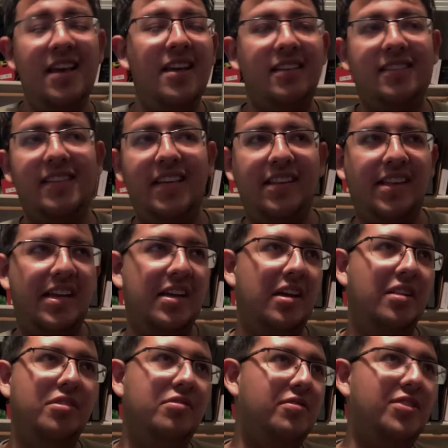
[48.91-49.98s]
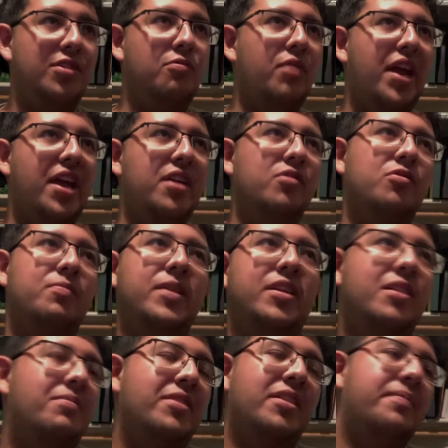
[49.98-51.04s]
say like uh, losing weight or
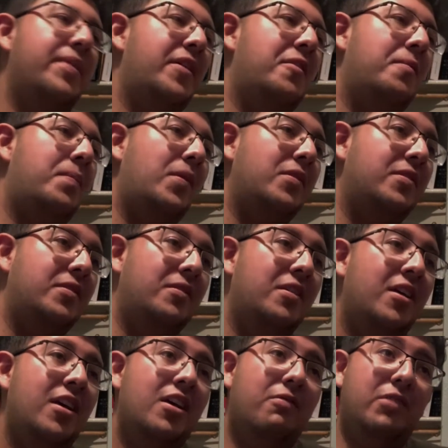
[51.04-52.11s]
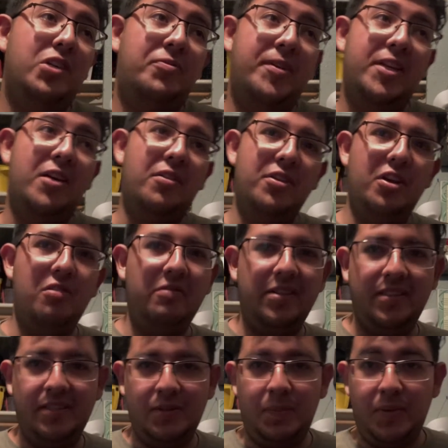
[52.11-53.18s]
becoming a better person, which we all know
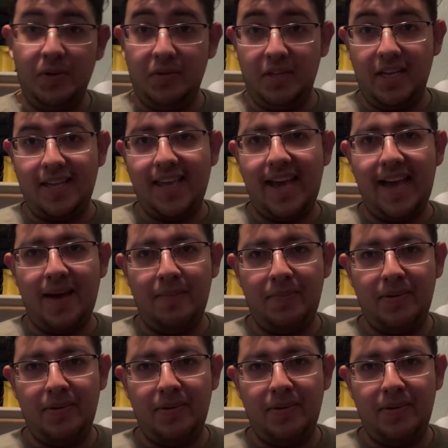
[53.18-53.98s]
is purely cap.